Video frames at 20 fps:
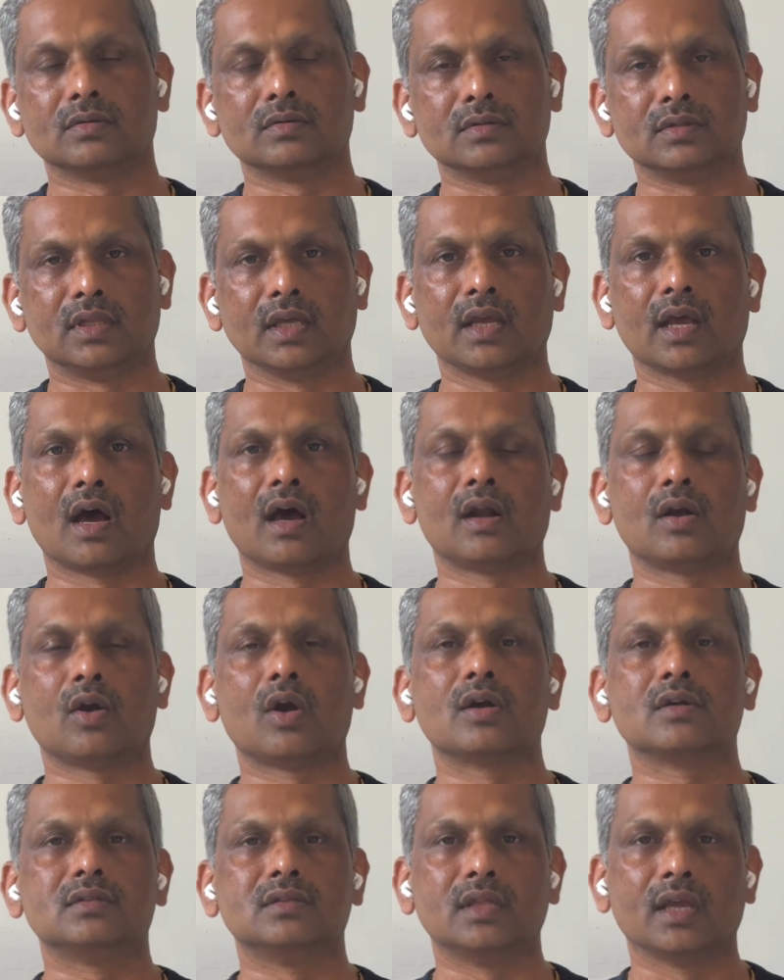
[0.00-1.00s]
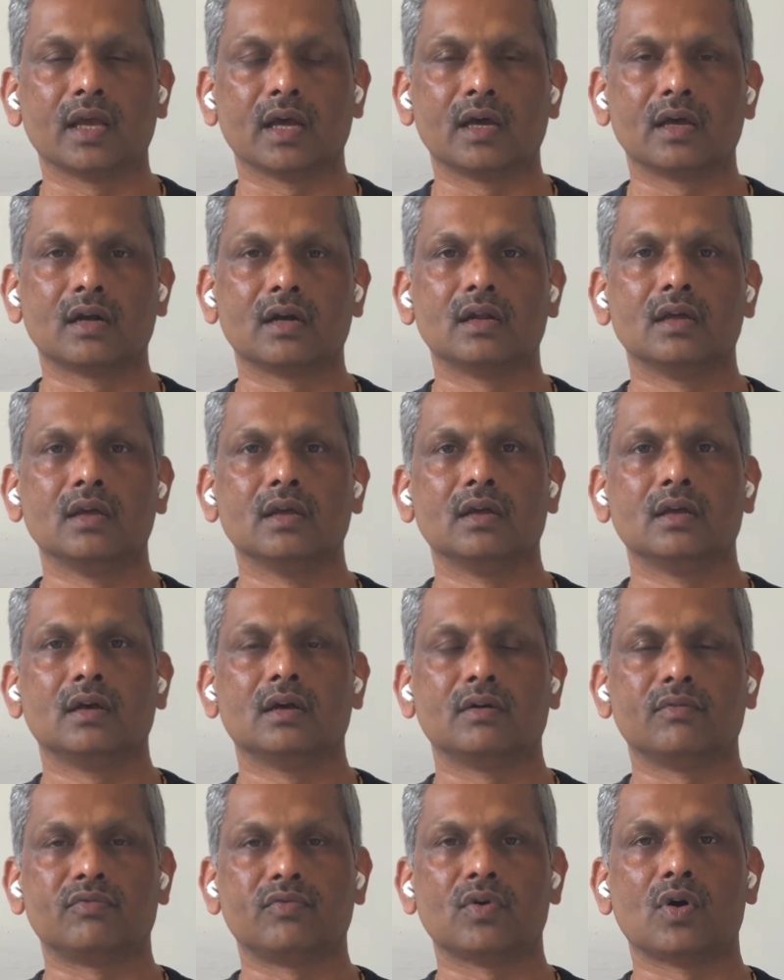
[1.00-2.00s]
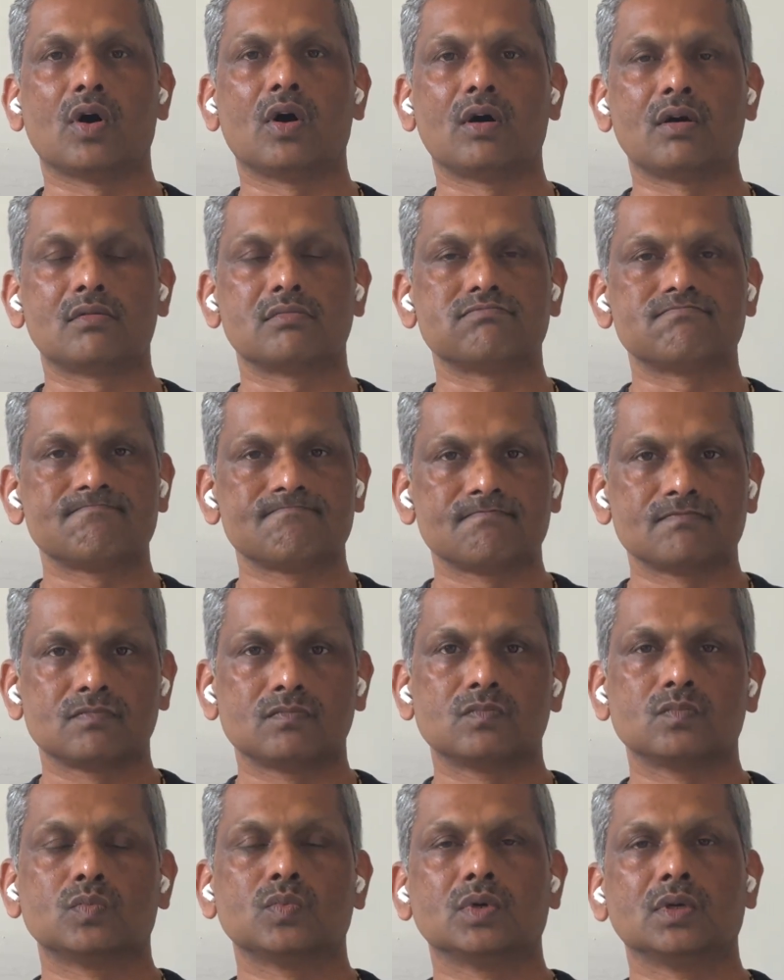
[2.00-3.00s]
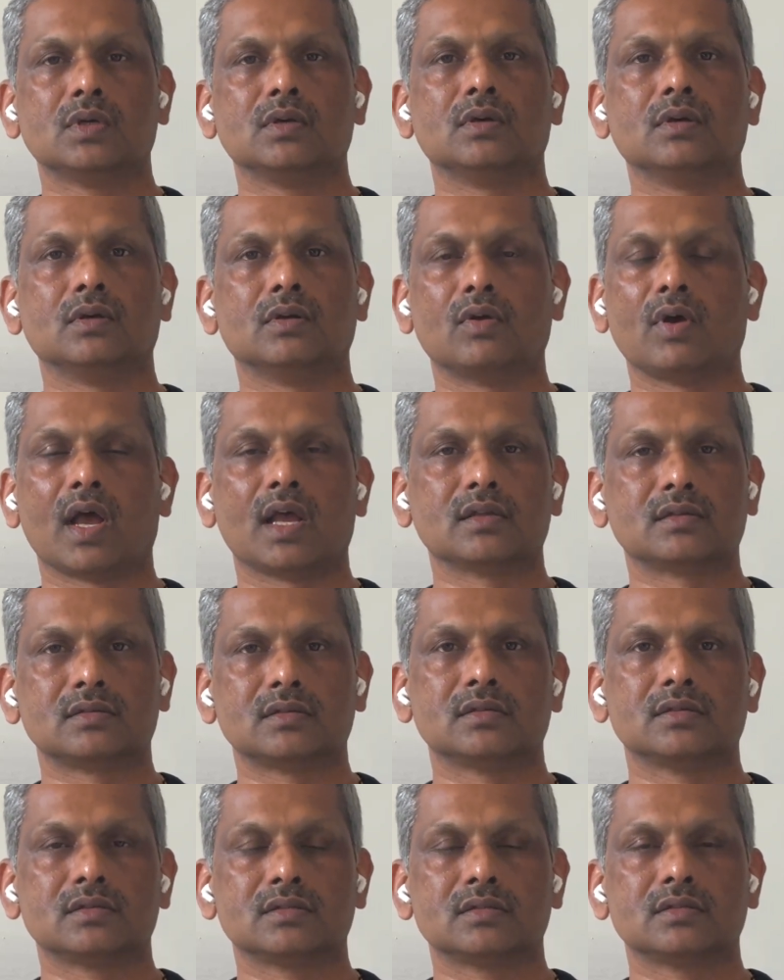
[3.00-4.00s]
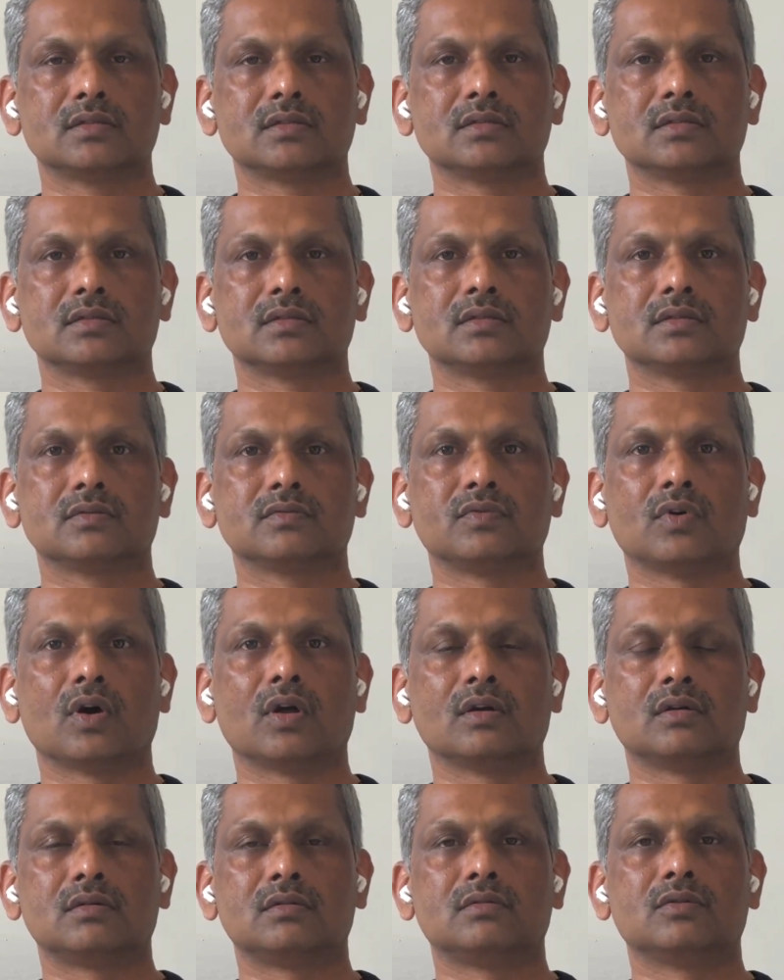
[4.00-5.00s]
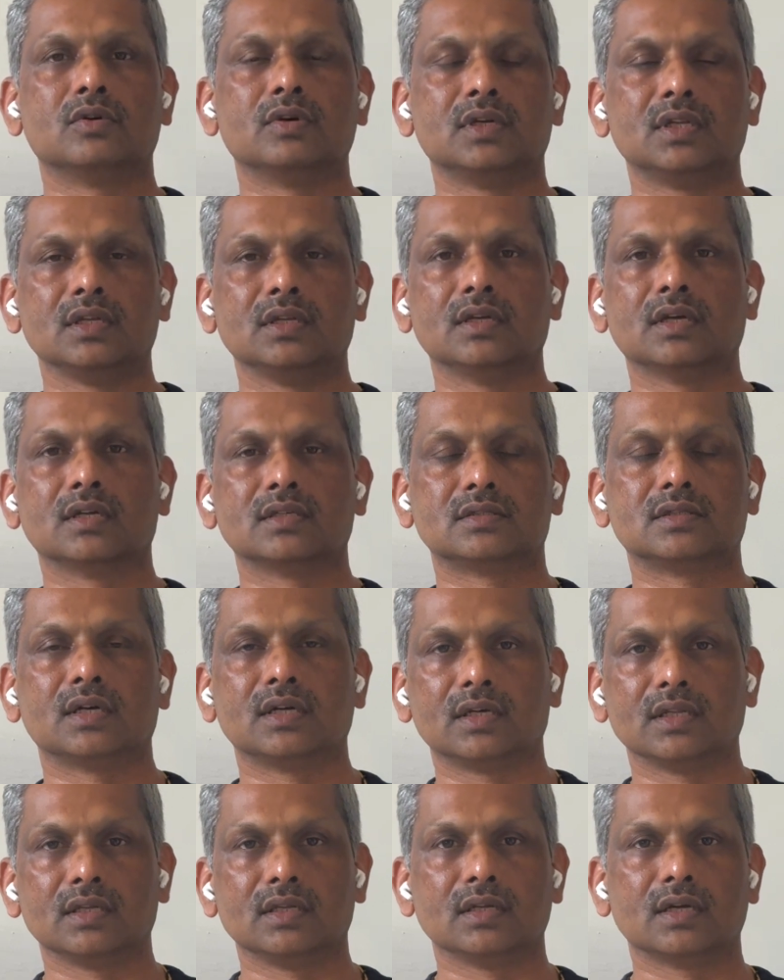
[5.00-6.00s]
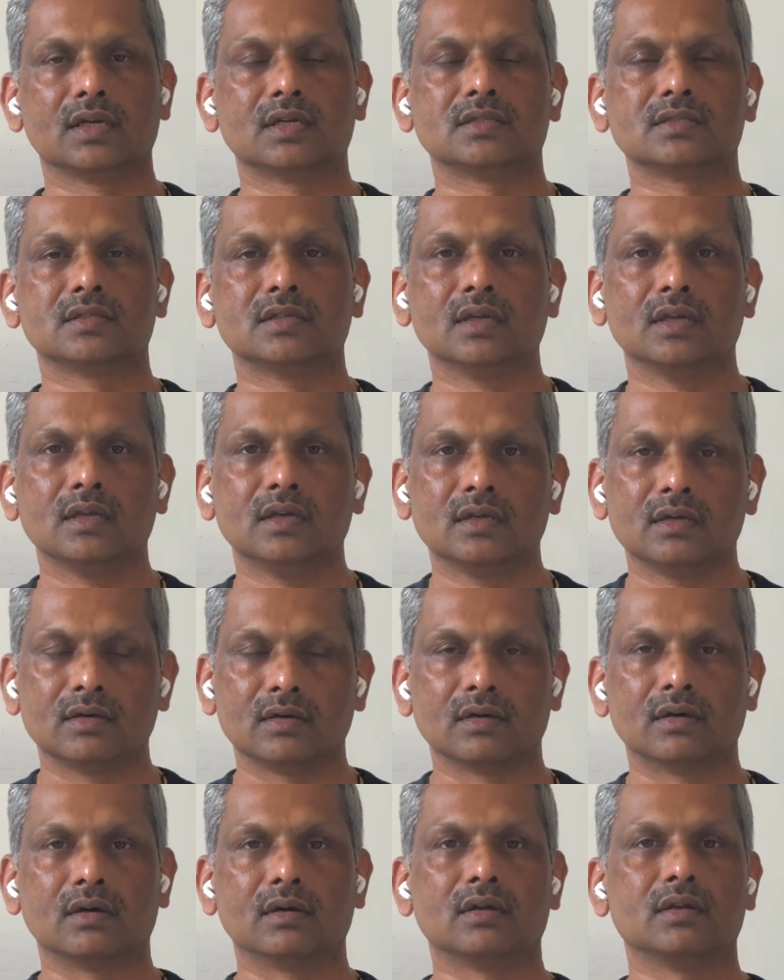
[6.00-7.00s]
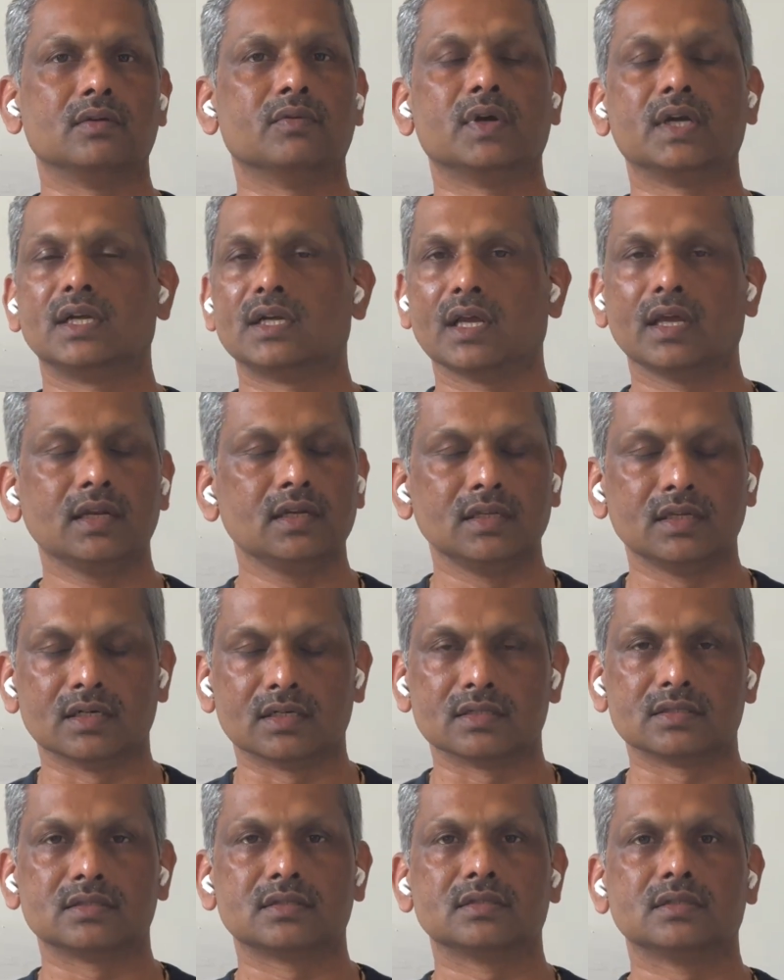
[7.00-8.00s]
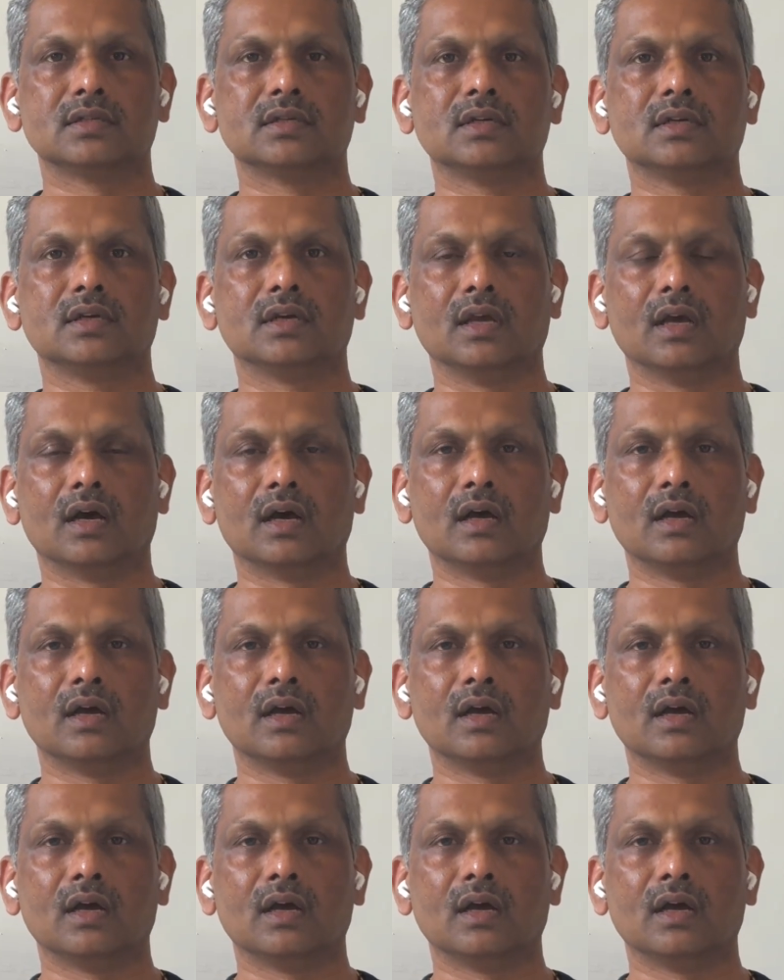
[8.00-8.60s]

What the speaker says: They are not there for, as for 20 years, 30 years, or even 10 years. Yeah.